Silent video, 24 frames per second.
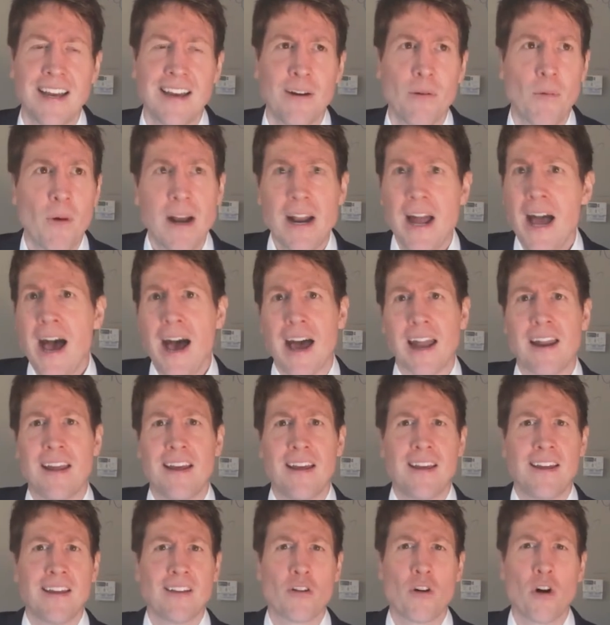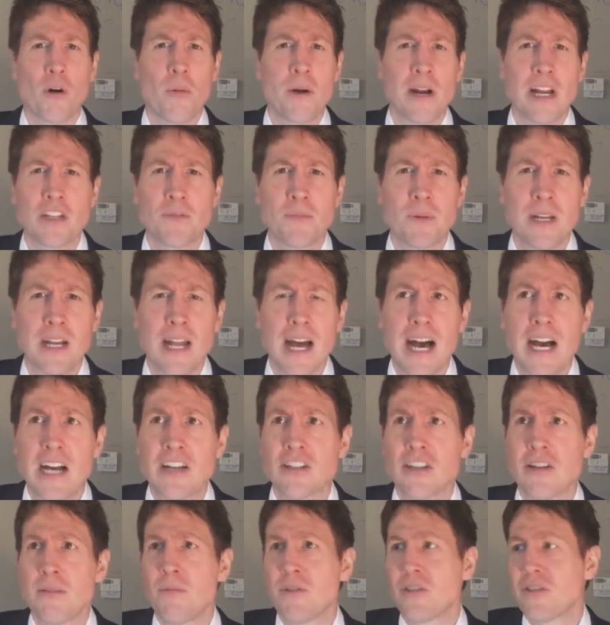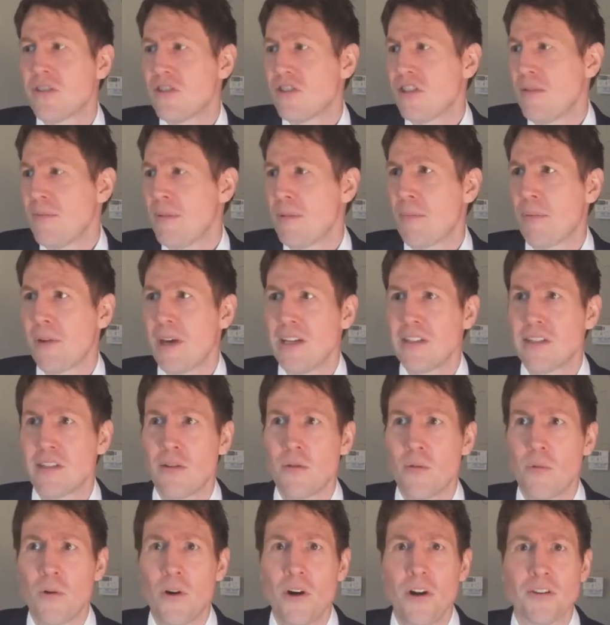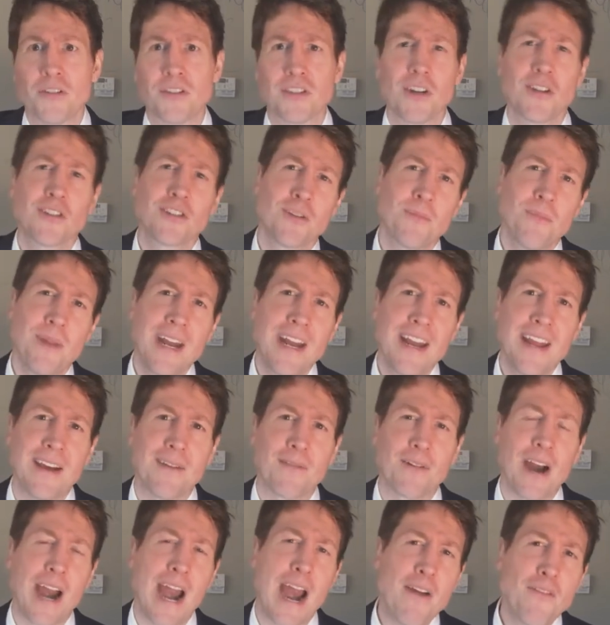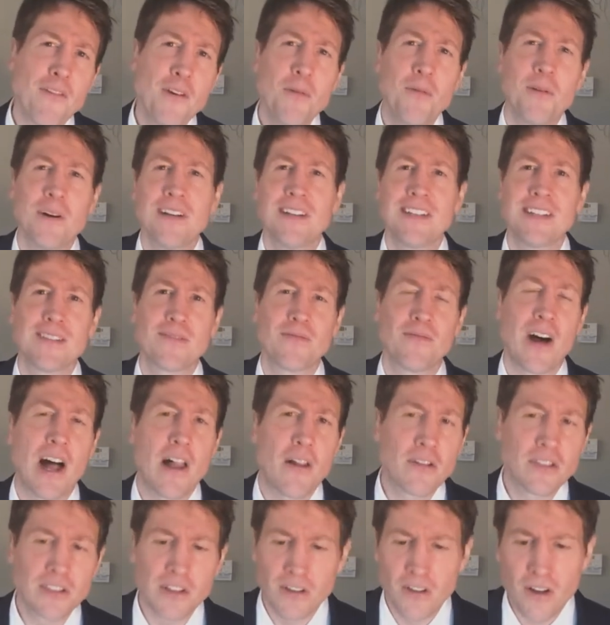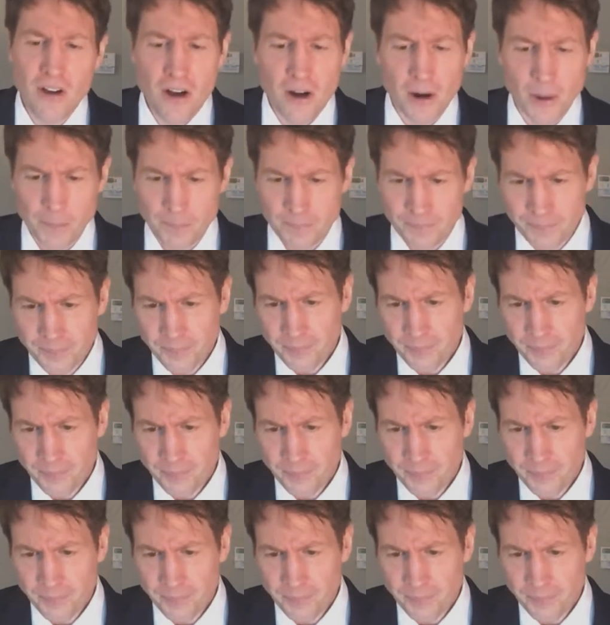Why not? Corporate espionage in the most legitimate place in the world, social media, where everyone just follows along.